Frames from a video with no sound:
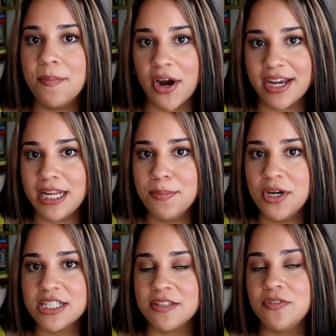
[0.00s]
marketing
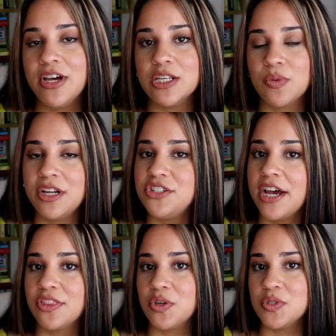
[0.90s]
books. If you guys want to
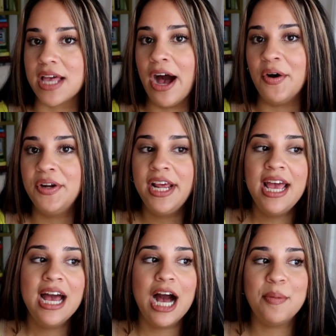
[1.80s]
check those out,
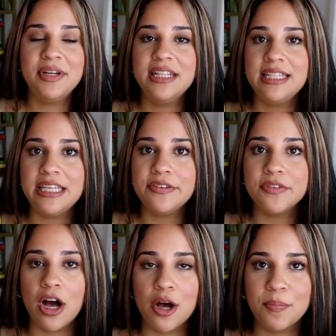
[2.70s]
I'm gonna leave
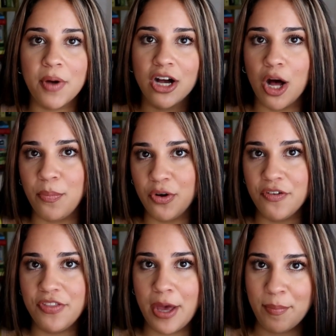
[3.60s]
a couple
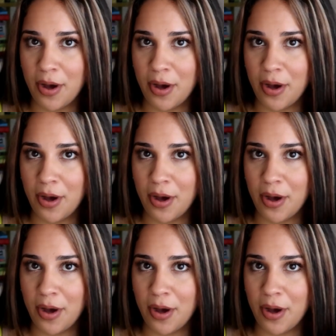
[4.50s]
of them